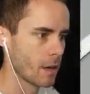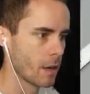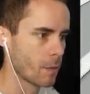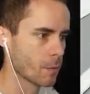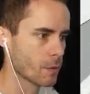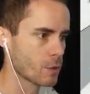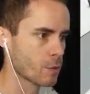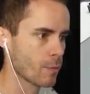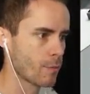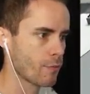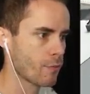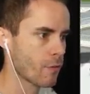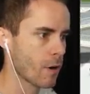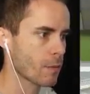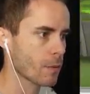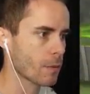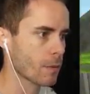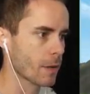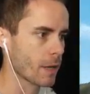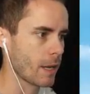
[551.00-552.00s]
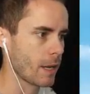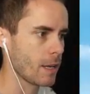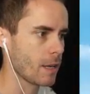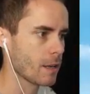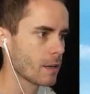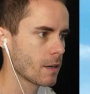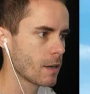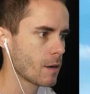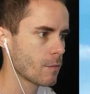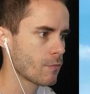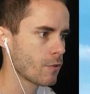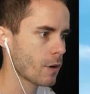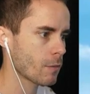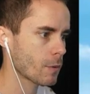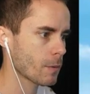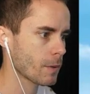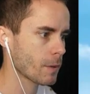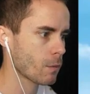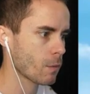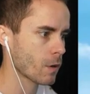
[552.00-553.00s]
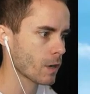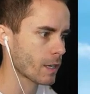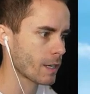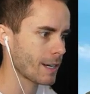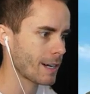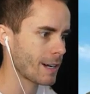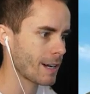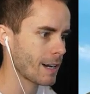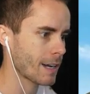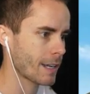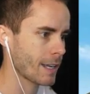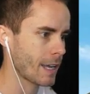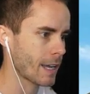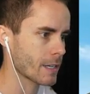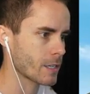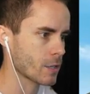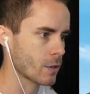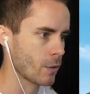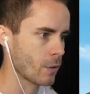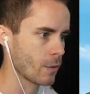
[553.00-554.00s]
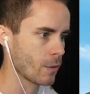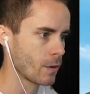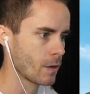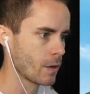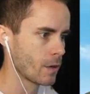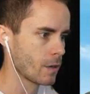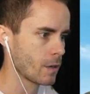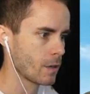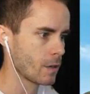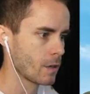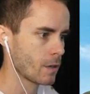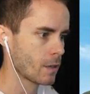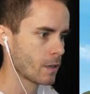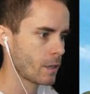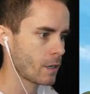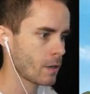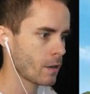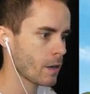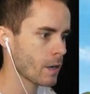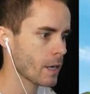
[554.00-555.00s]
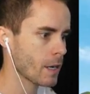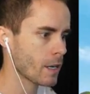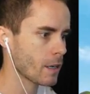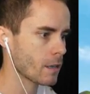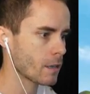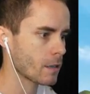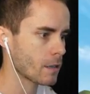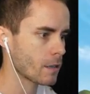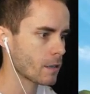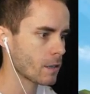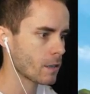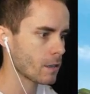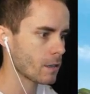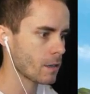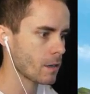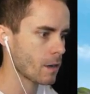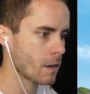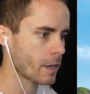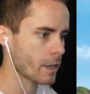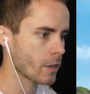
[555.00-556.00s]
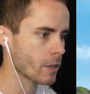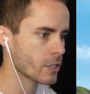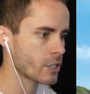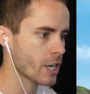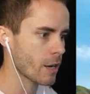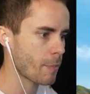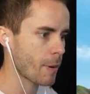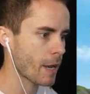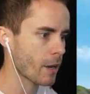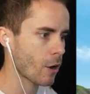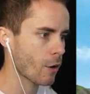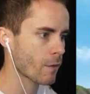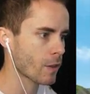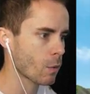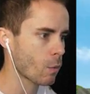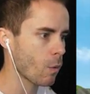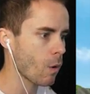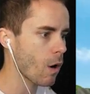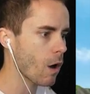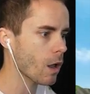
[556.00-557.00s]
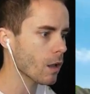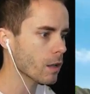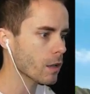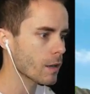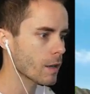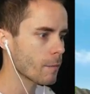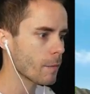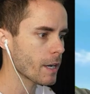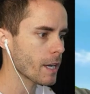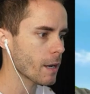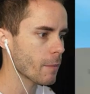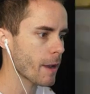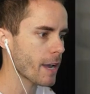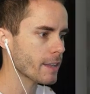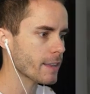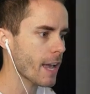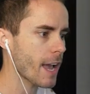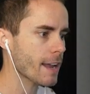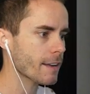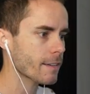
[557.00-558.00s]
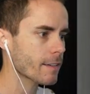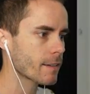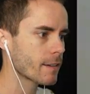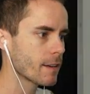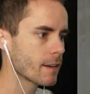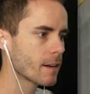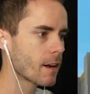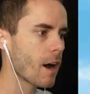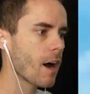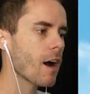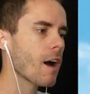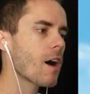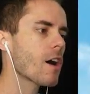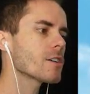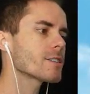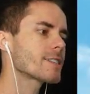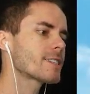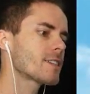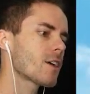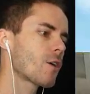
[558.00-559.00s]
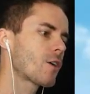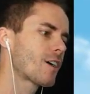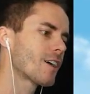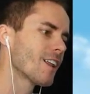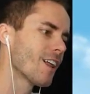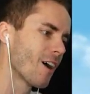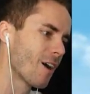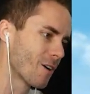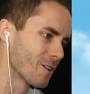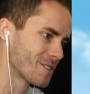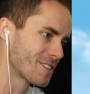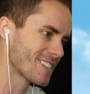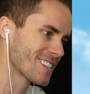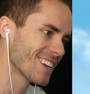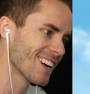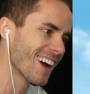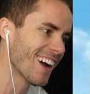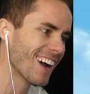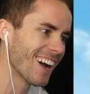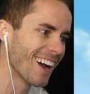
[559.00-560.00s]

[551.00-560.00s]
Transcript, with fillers: um, which we'll probably, probably want a car to get to. Can I... Oh, can I jetpack over the wall? Am I gonna make that? Oh, so close.